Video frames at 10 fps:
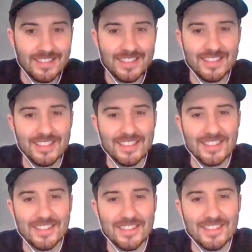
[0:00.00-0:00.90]

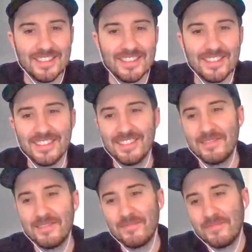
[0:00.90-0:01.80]

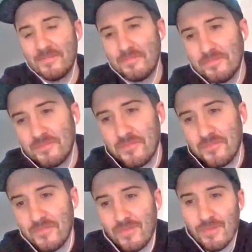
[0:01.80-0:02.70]

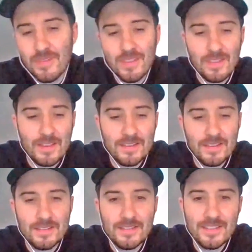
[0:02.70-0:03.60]

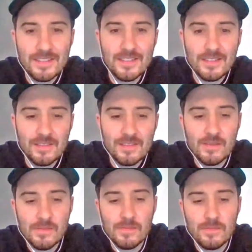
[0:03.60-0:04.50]

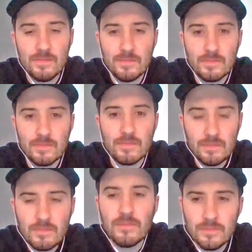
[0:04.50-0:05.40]

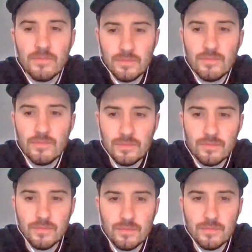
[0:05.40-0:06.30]

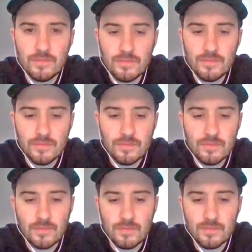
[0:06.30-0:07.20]

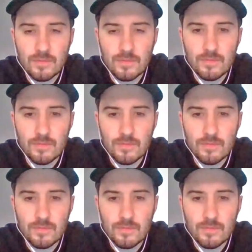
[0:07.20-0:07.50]
[no speech]